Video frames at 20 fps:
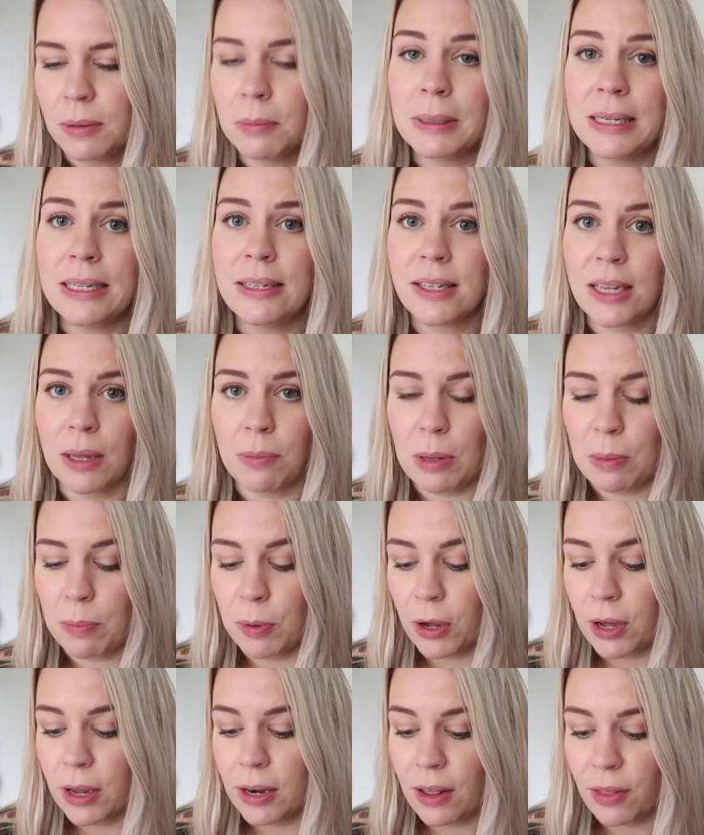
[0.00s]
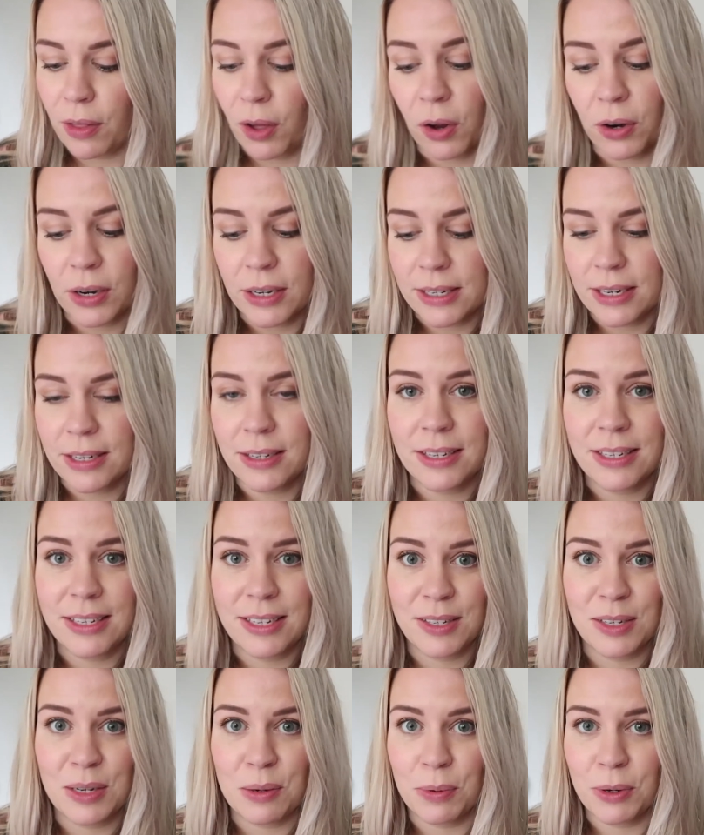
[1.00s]
please can we book another holiday to
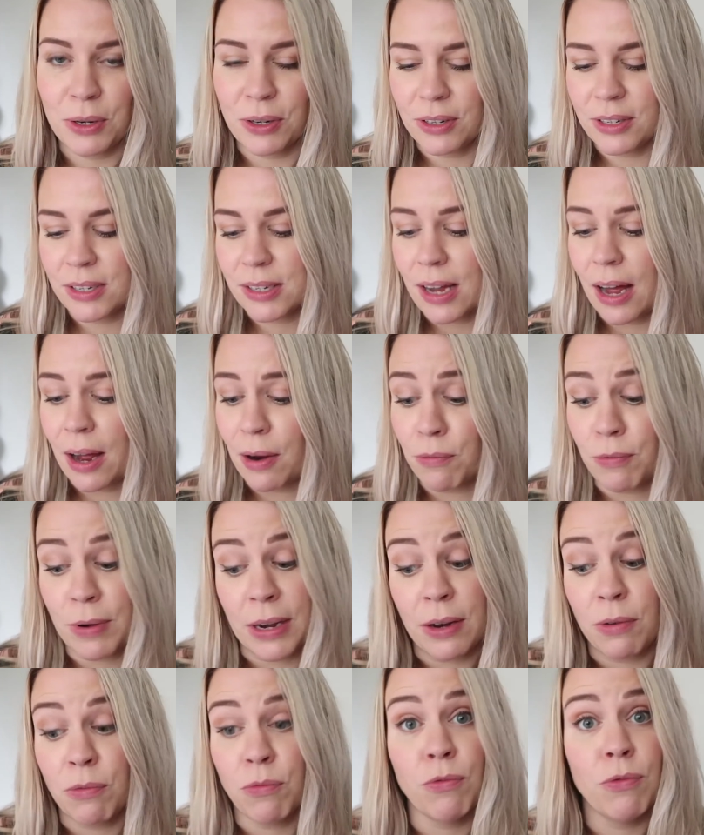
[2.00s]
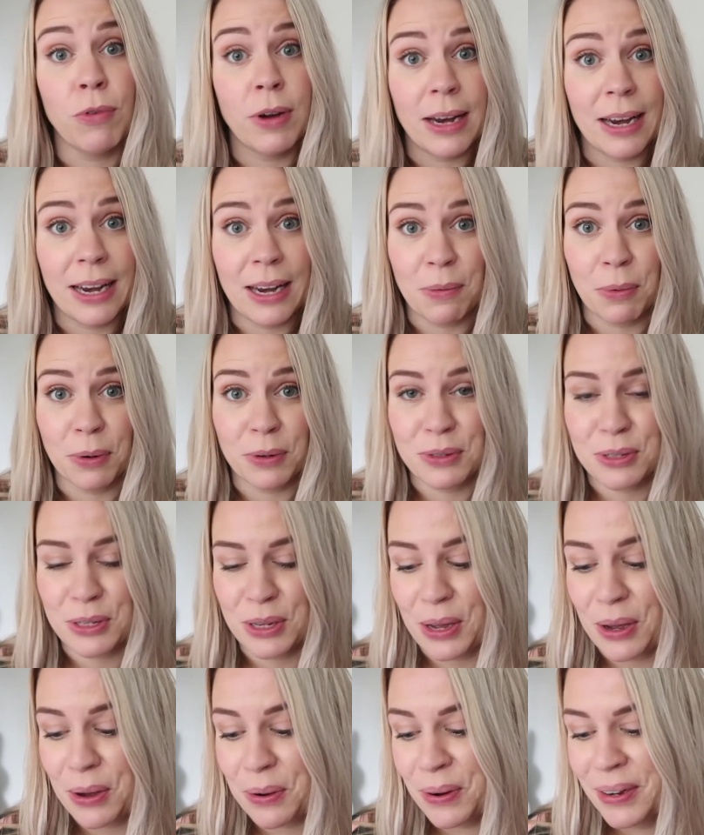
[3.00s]
Disney World? I really want to
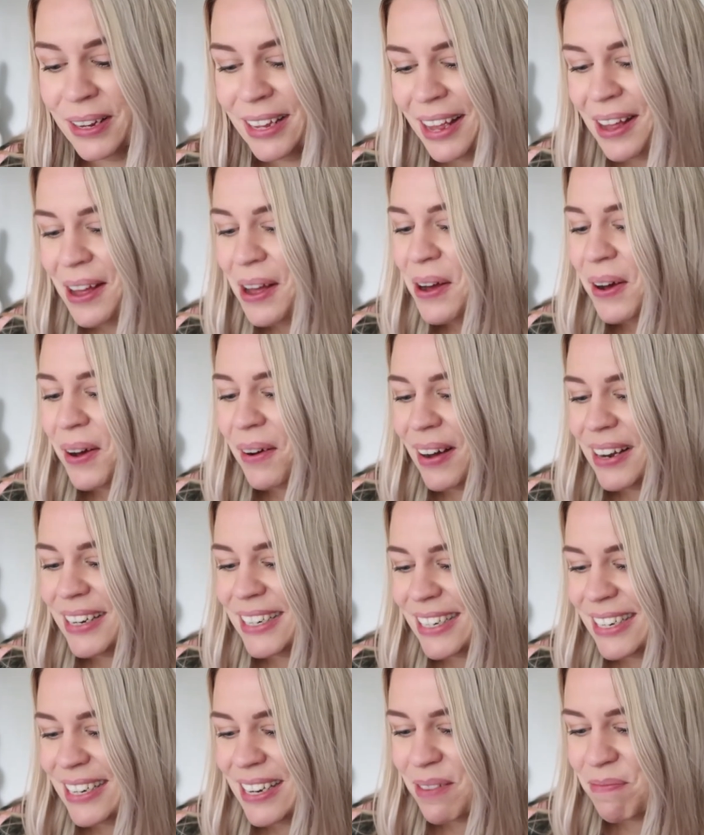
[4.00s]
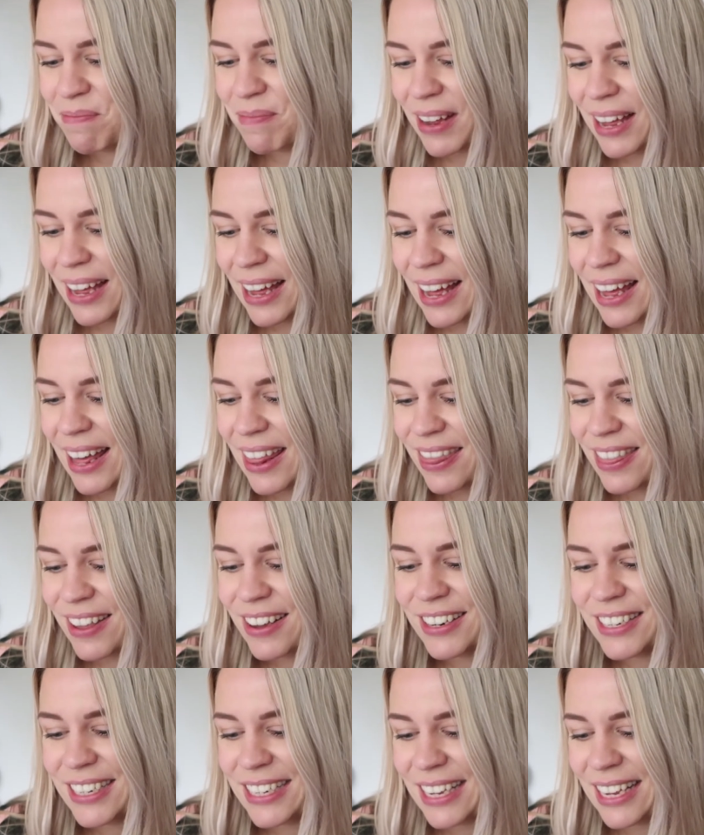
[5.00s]
go. Question number
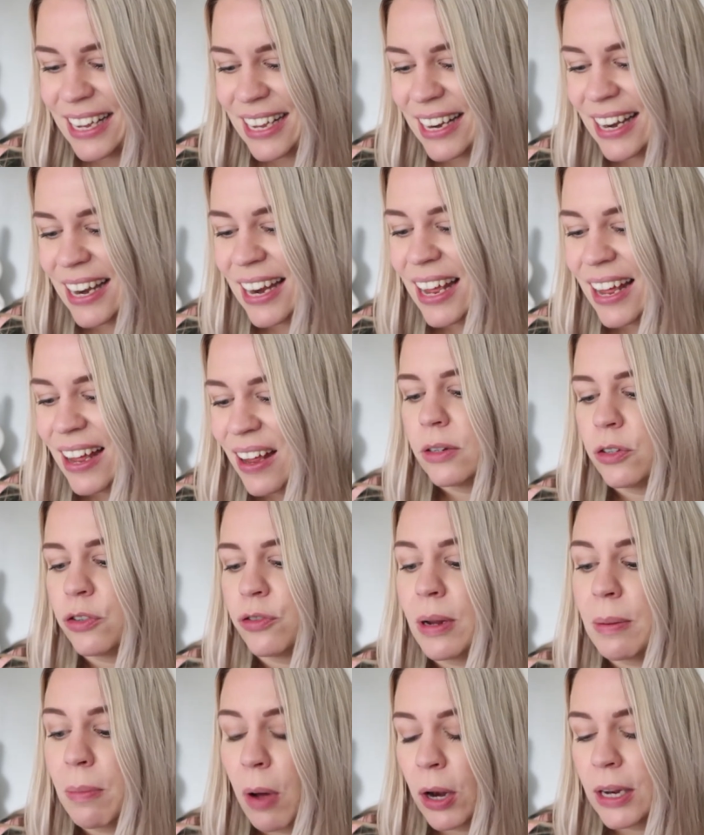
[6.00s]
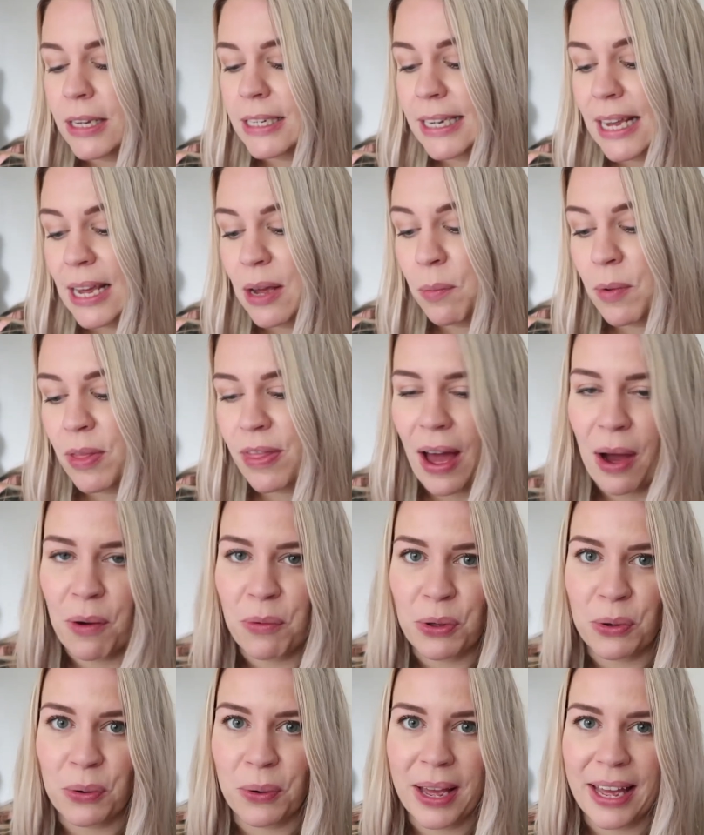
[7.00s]
13, dream holiday
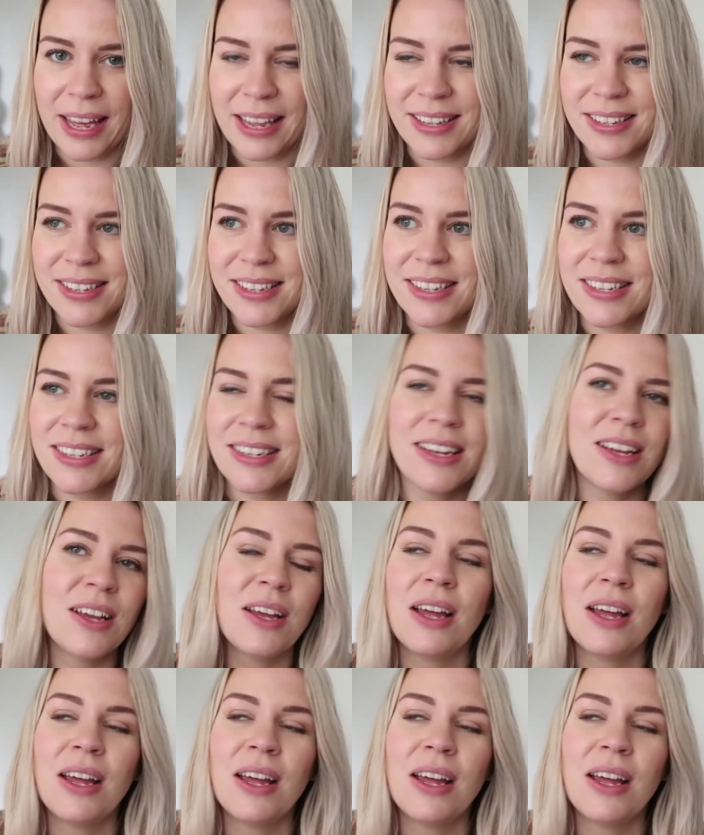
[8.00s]
without your kids.